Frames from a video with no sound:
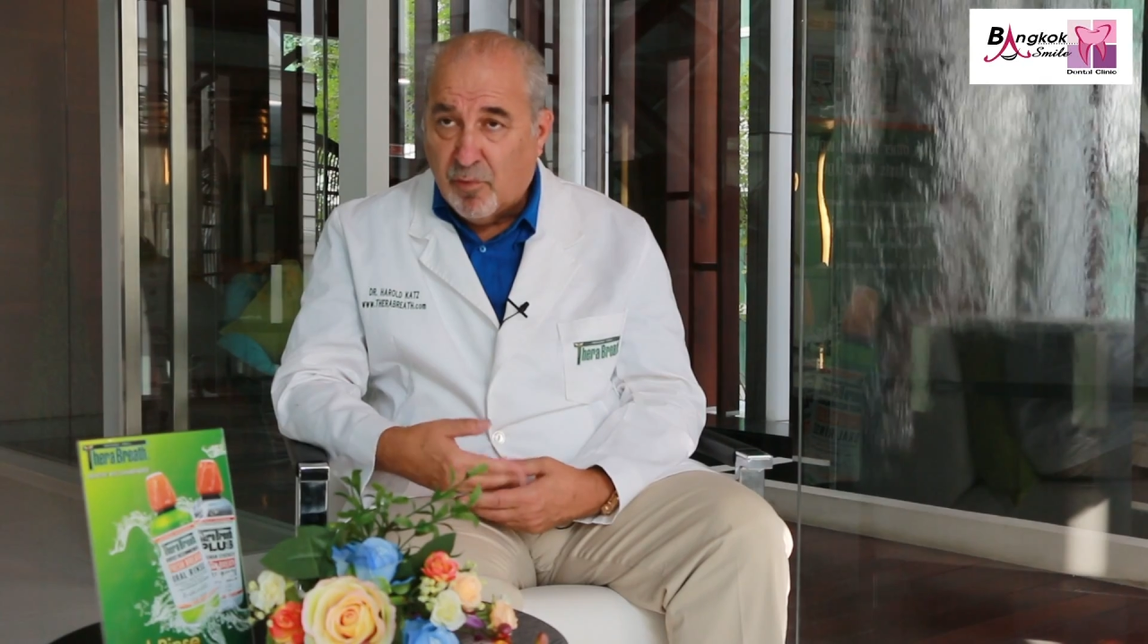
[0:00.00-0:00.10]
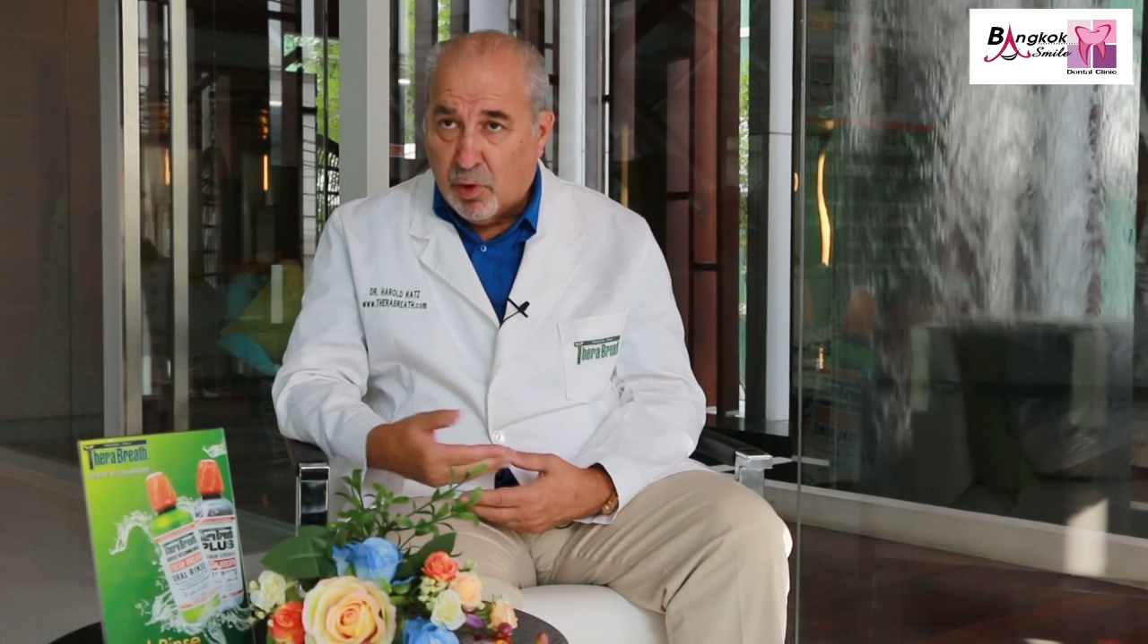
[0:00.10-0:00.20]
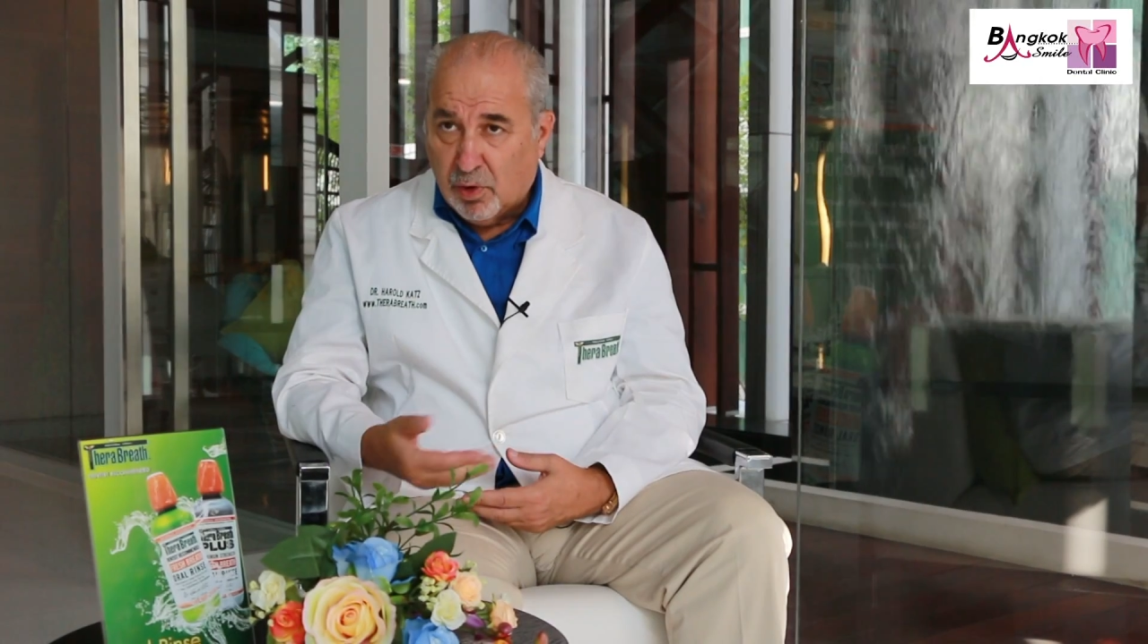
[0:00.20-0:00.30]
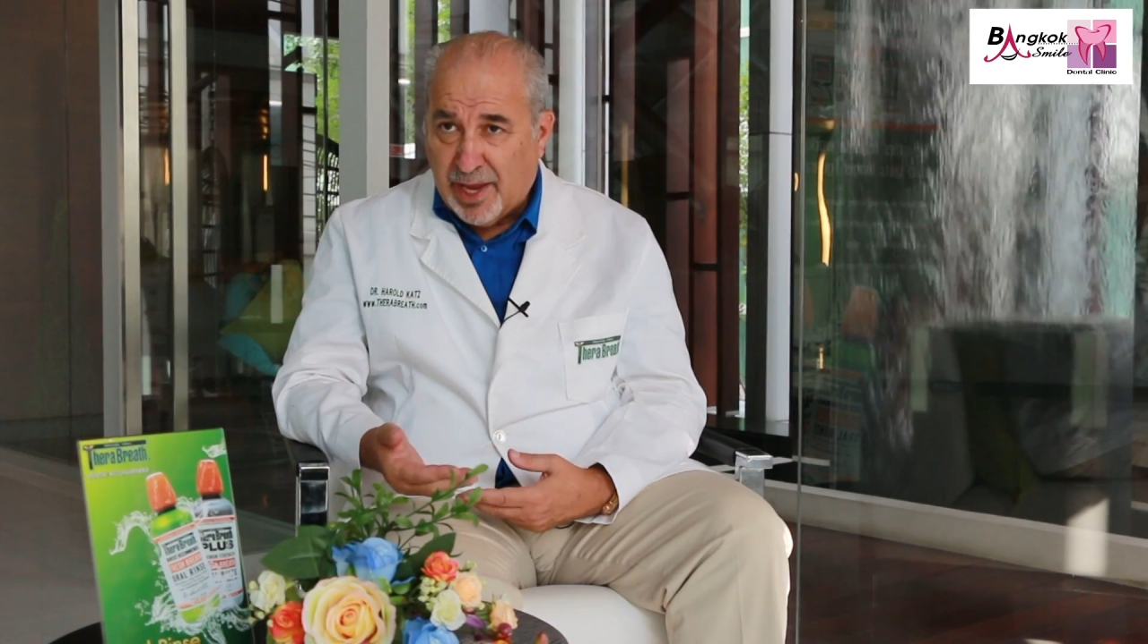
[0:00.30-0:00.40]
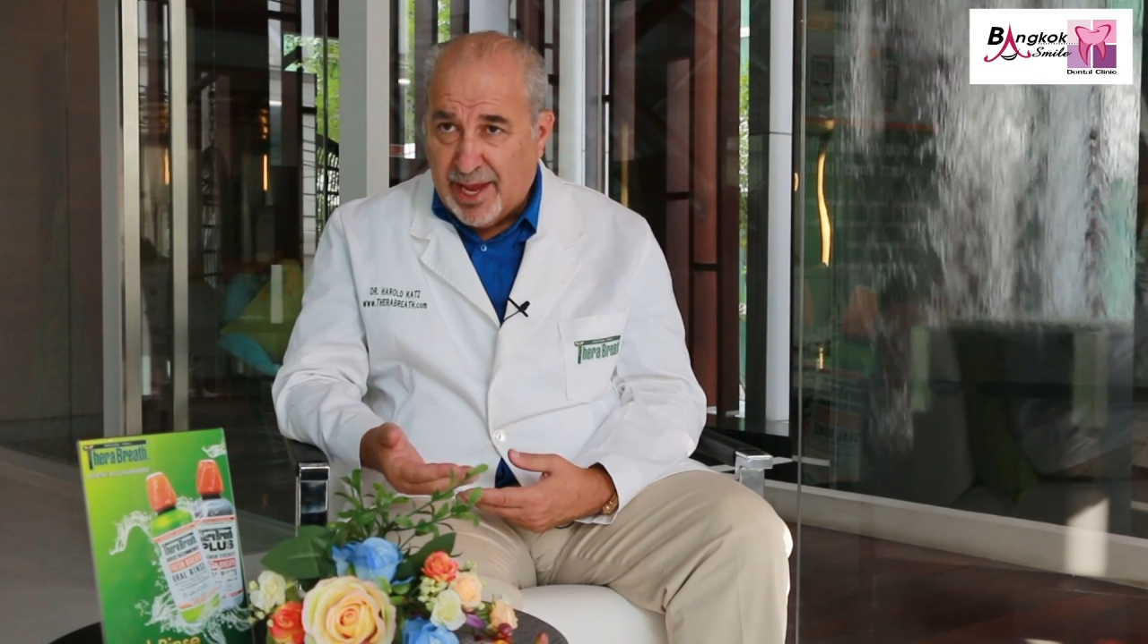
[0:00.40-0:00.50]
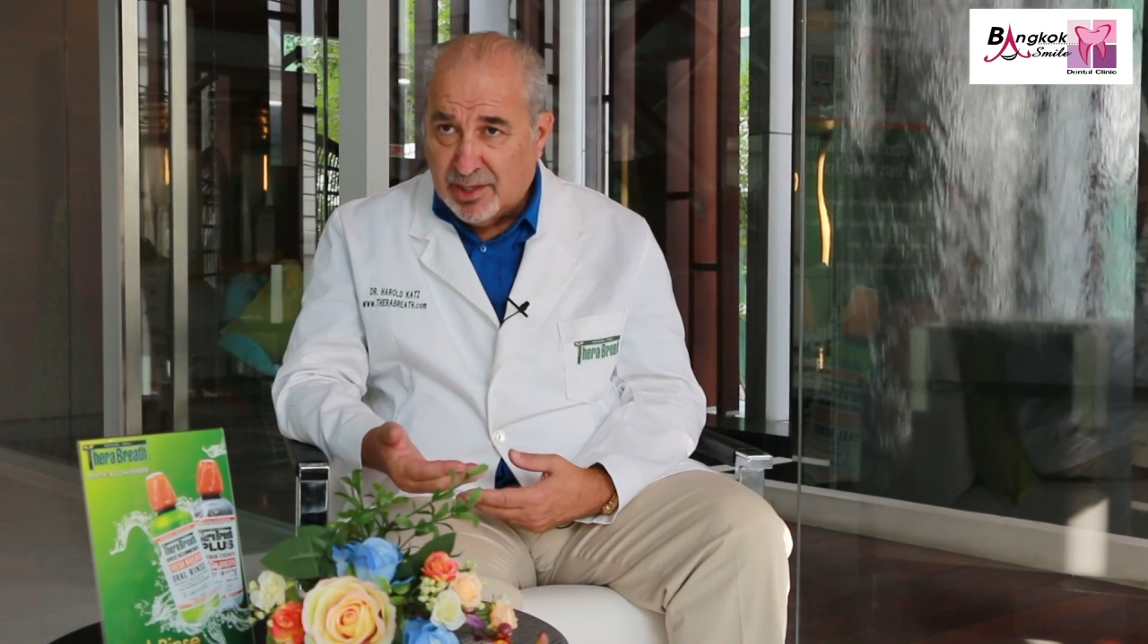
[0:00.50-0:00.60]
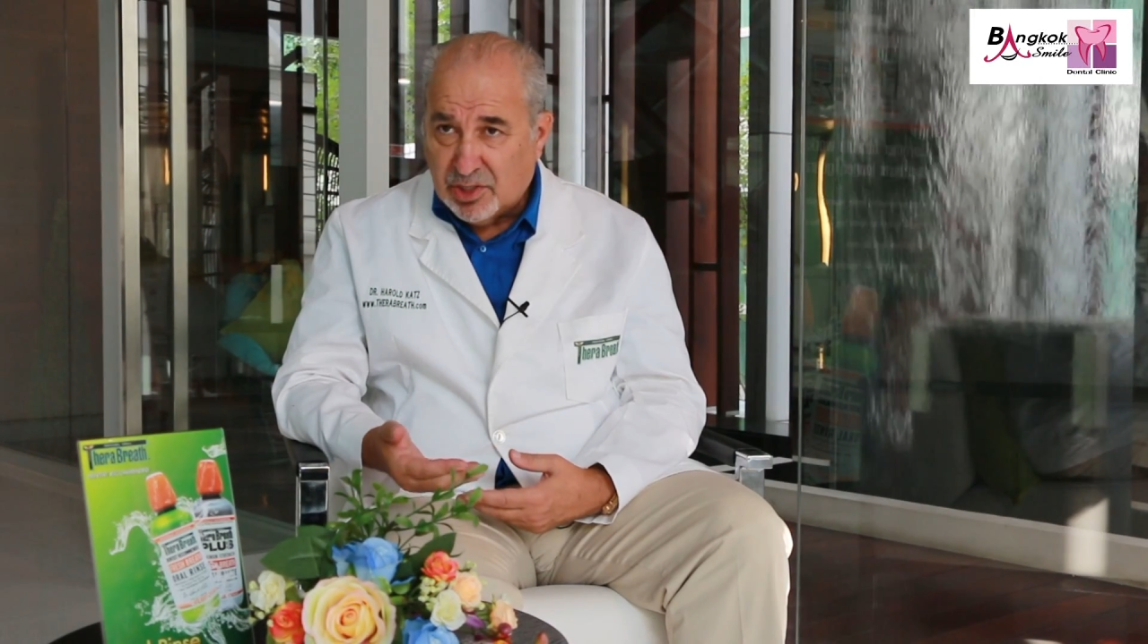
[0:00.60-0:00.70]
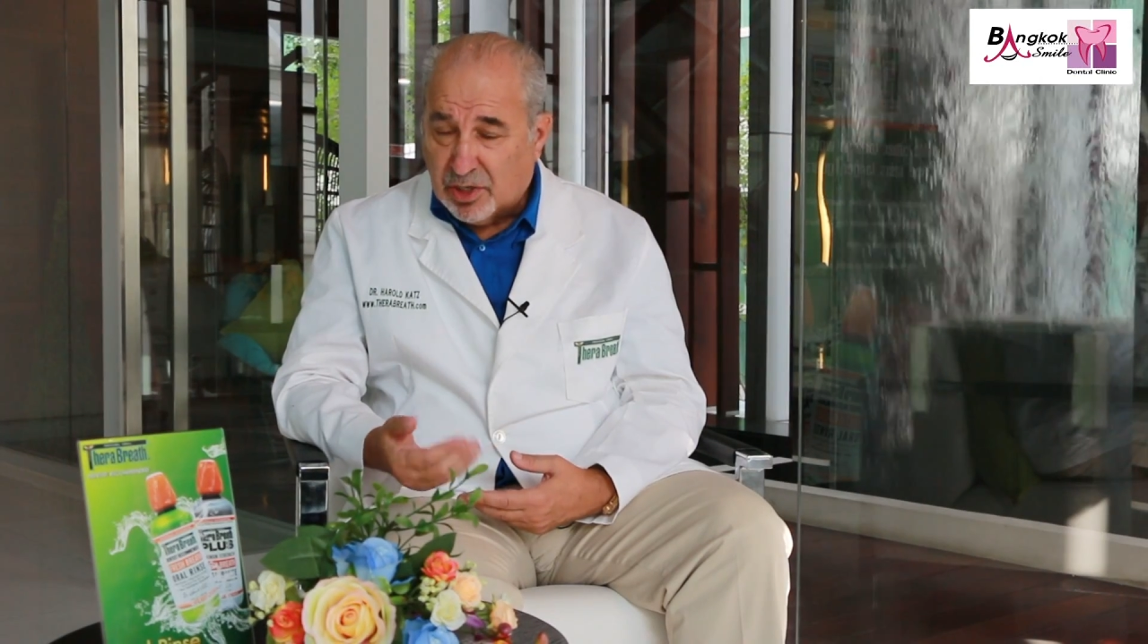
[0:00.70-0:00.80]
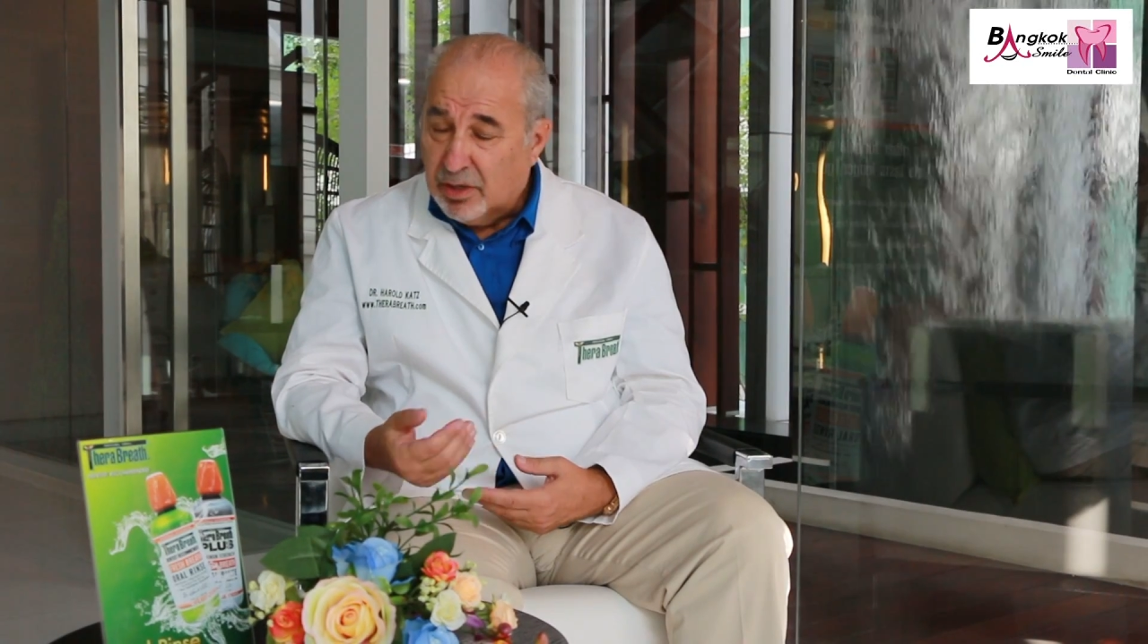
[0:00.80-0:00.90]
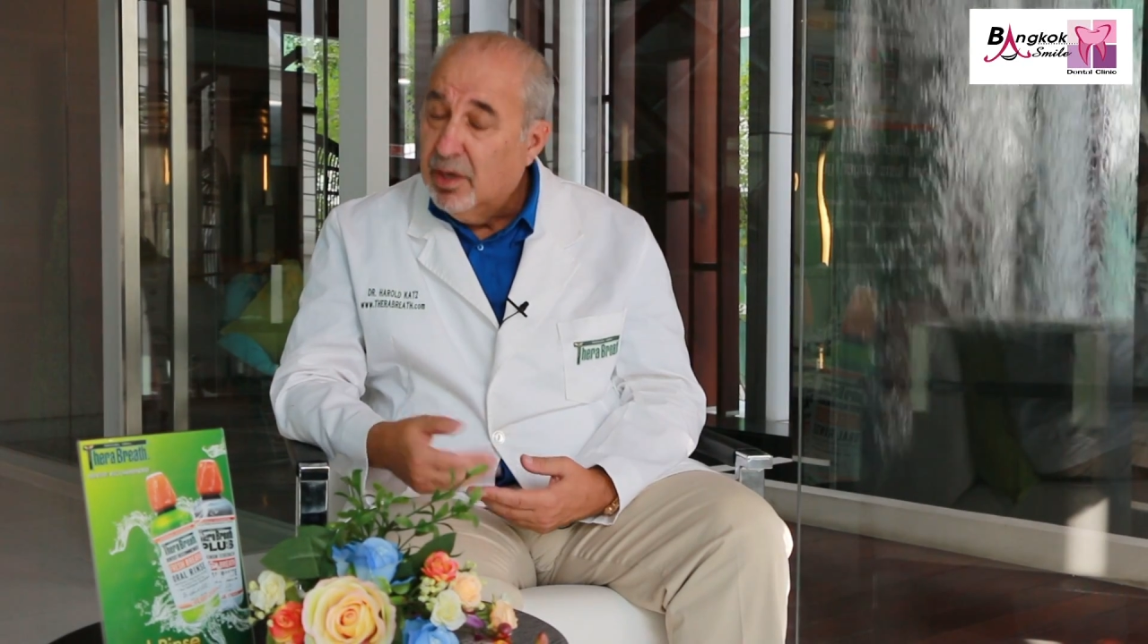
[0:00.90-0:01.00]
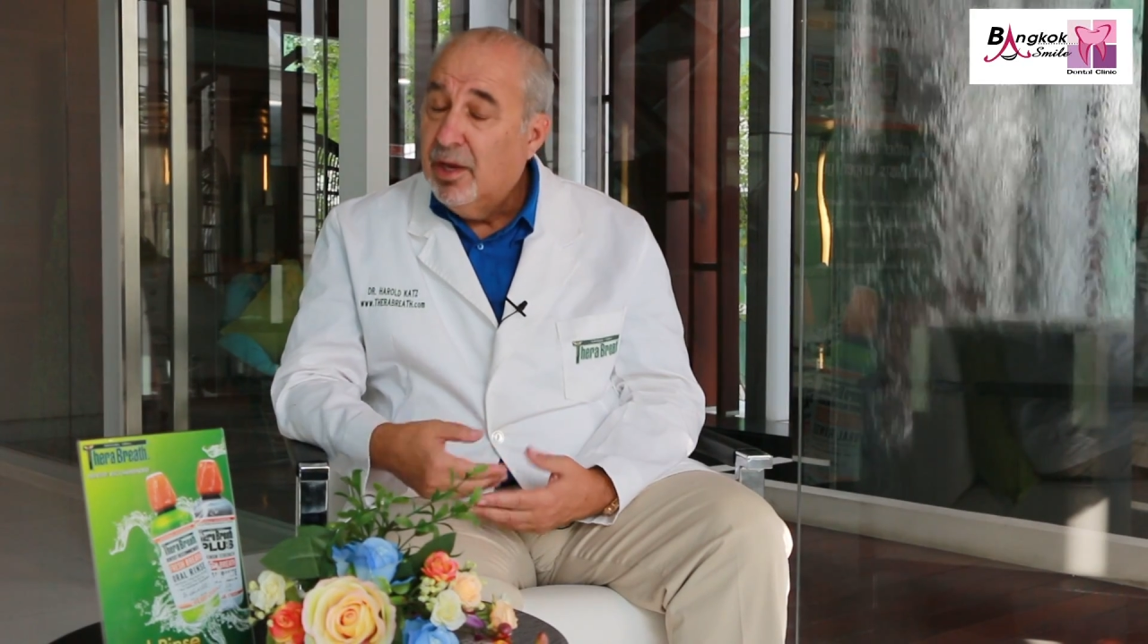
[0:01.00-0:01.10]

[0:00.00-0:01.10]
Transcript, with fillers: oral cancer.